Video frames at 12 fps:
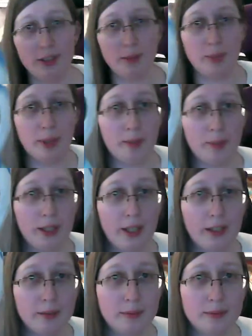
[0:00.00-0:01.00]
the
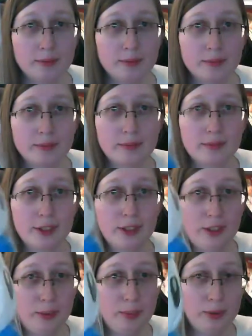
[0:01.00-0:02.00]
Piplup.
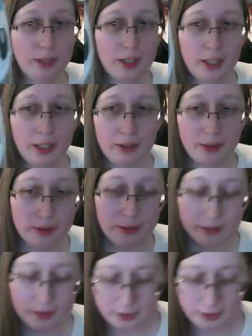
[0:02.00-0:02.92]
Super cute.